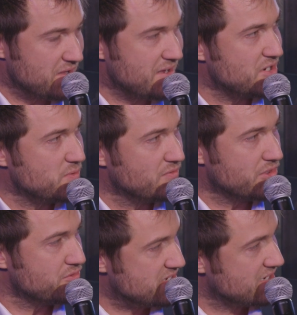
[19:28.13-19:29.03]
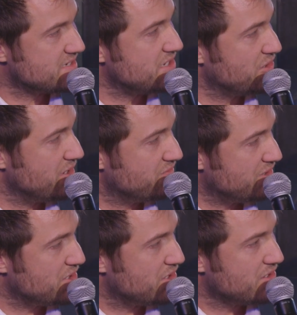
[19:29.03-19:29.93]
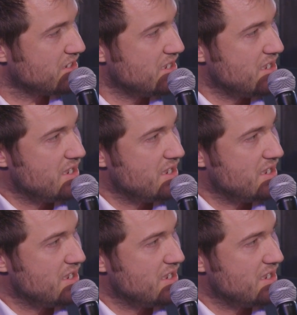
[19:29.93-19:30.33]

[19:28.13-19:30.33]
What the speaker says: the other hand, we've got 360-degree video.